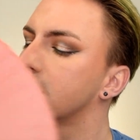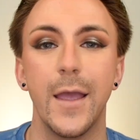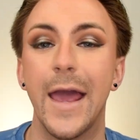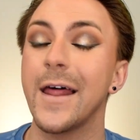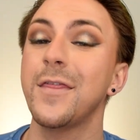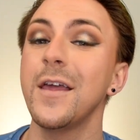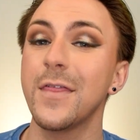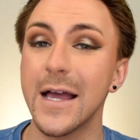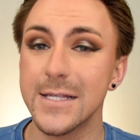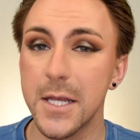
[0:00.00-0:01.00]
And I think
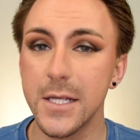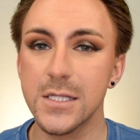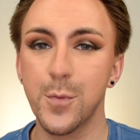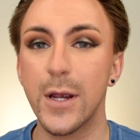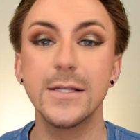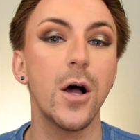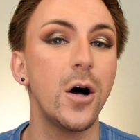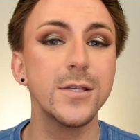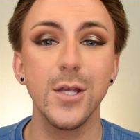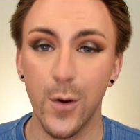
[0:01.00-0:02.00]
that setting spray is
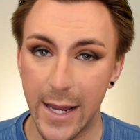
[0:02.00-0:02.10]
also